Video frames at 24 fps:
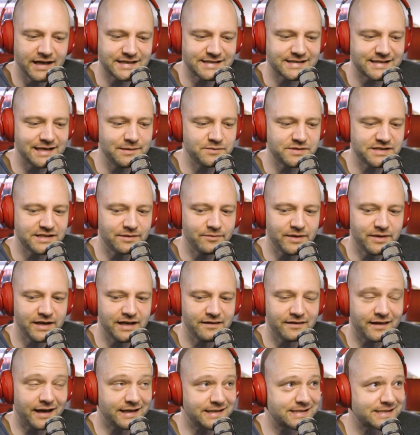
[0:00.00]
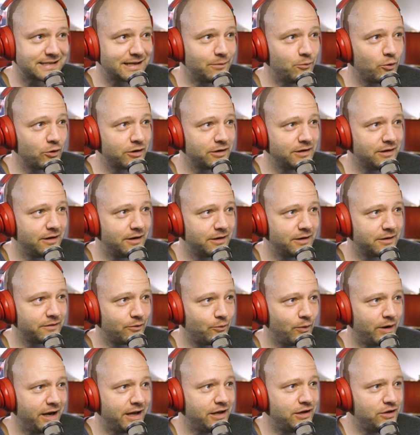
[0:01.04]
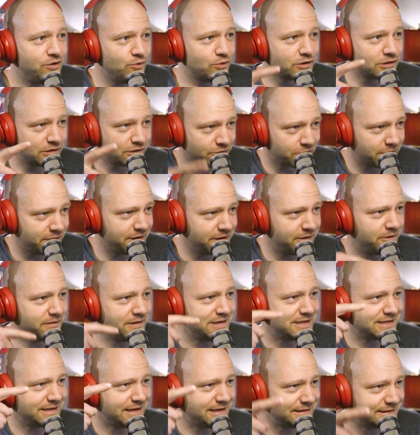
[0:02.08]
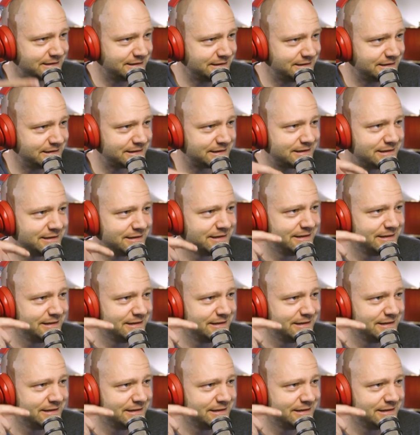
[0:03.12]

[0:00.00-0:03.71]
it seems to me that somewhere along the way, you were learning all these lessons